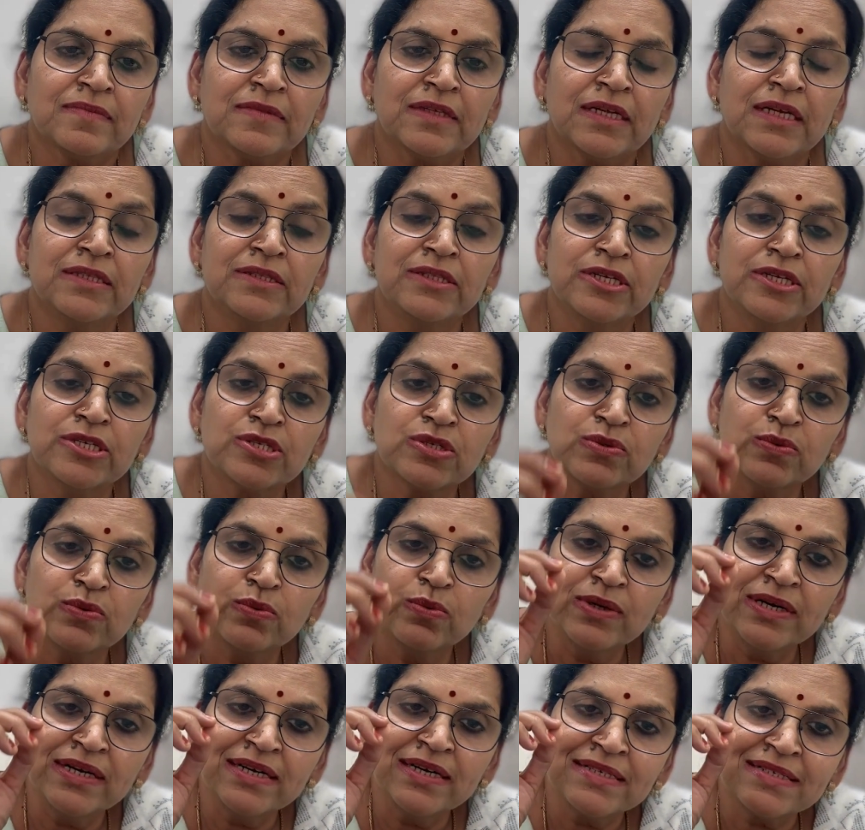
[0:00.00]
the
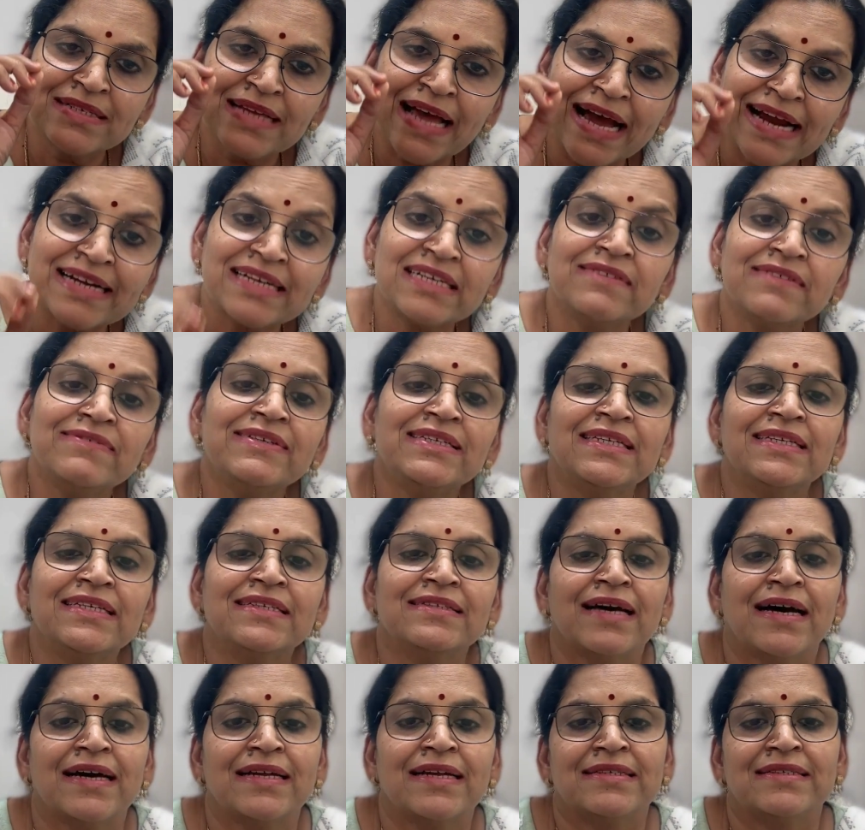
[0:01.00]
students' activities
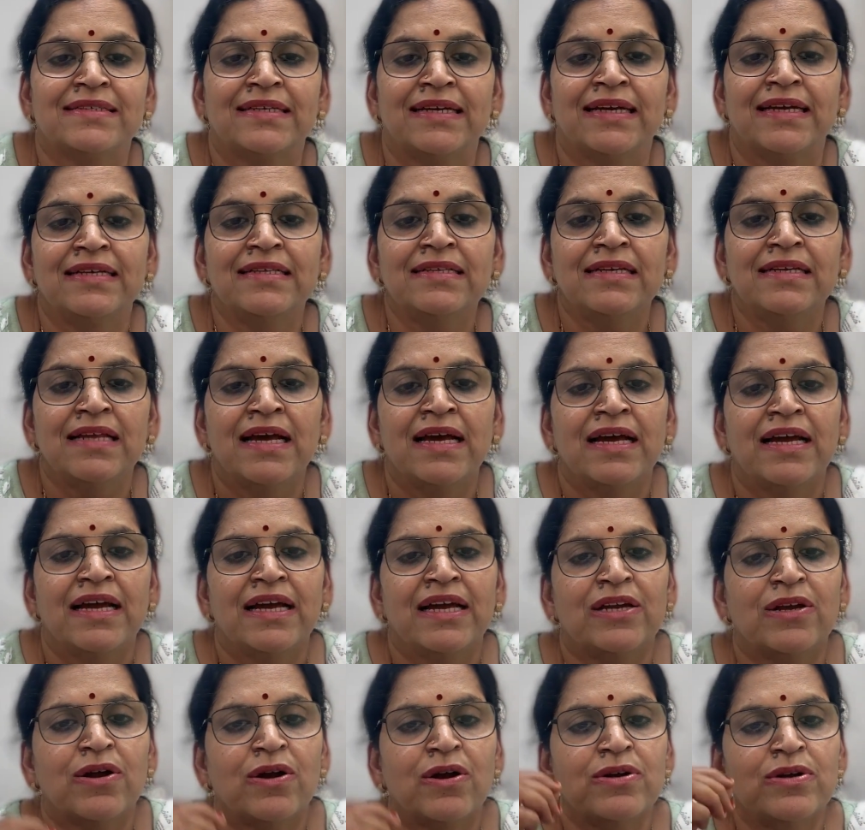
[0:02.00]
are changed
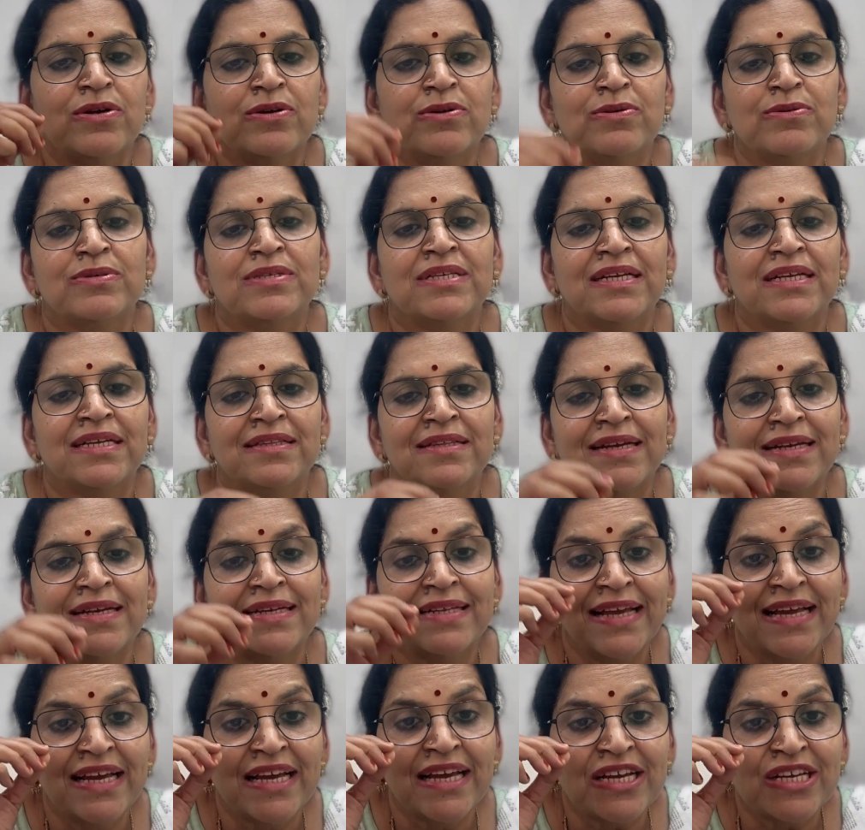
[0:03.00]
in order to see that
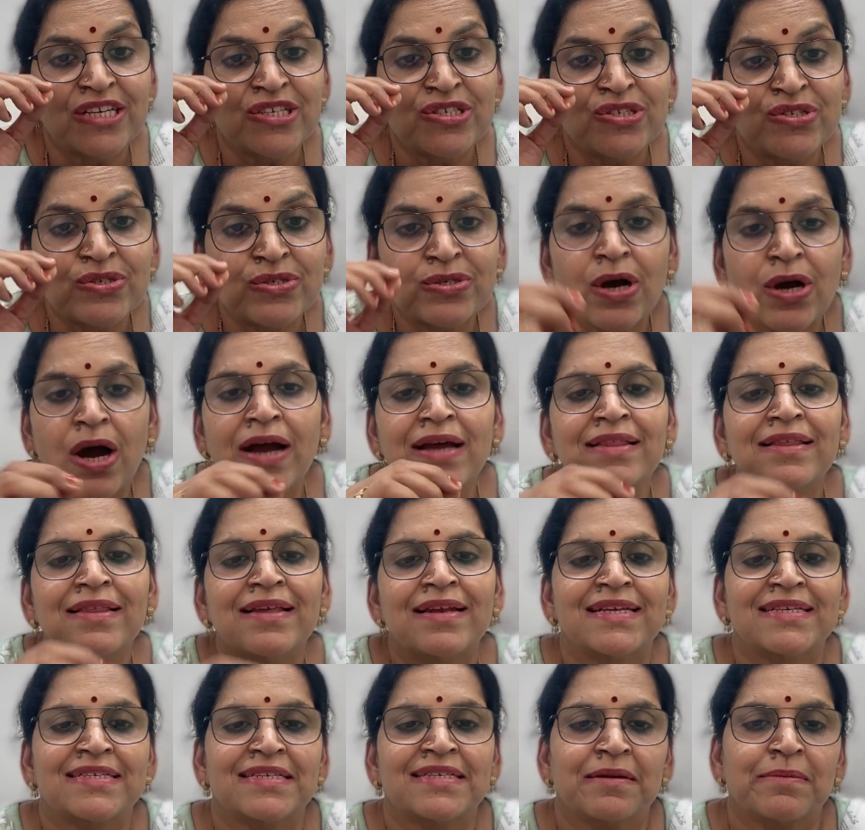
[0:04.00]
they enjoy the
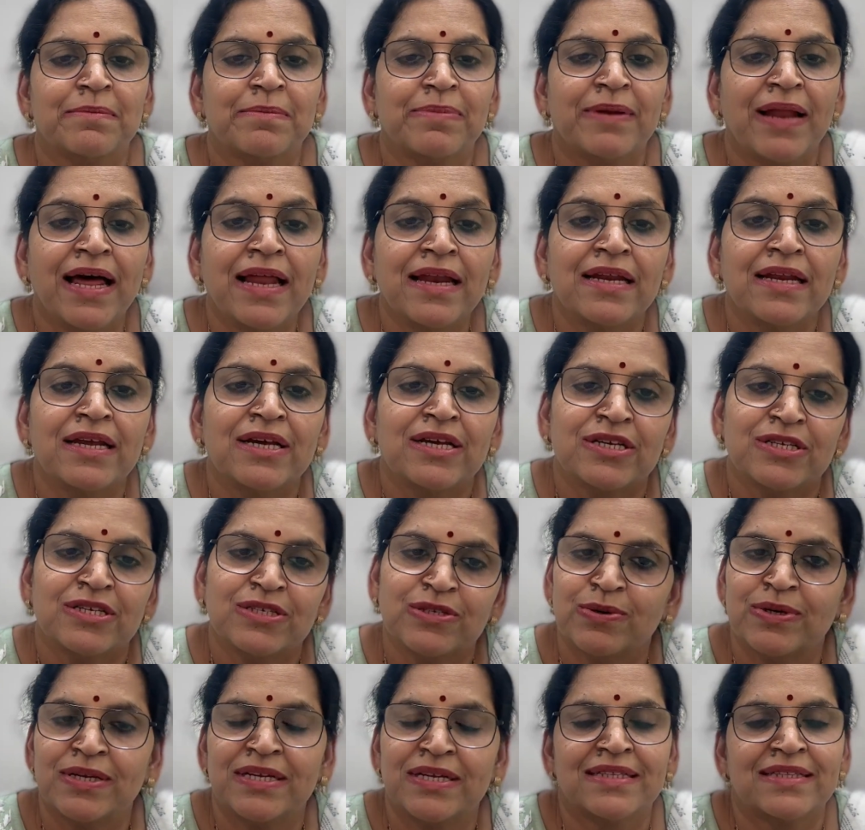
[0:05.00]
lesson plan
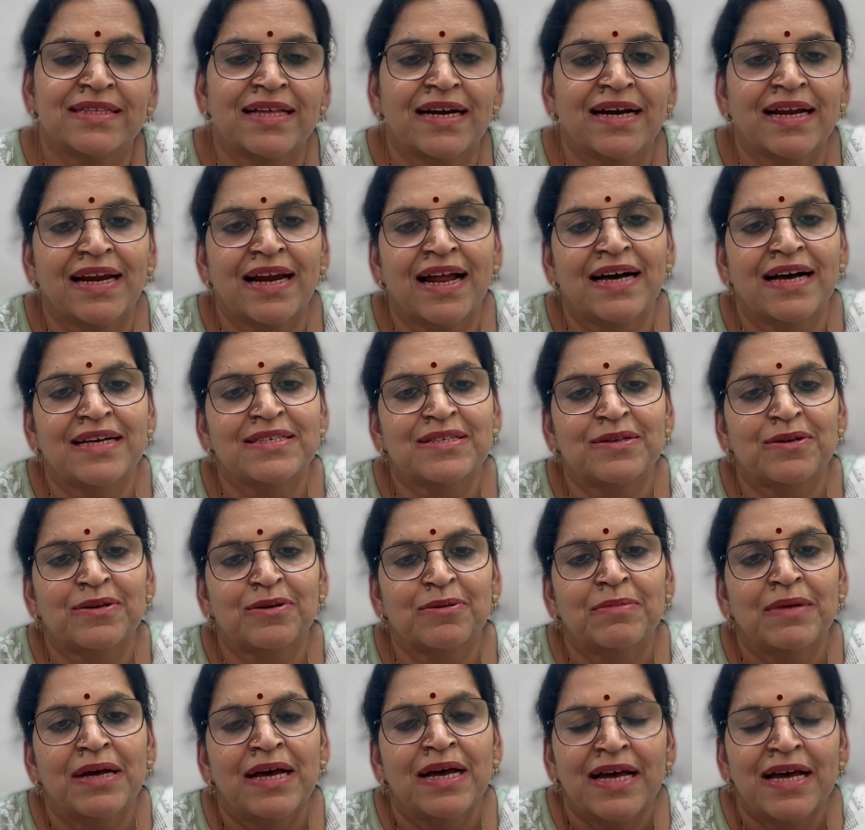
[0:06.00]
during the classroom.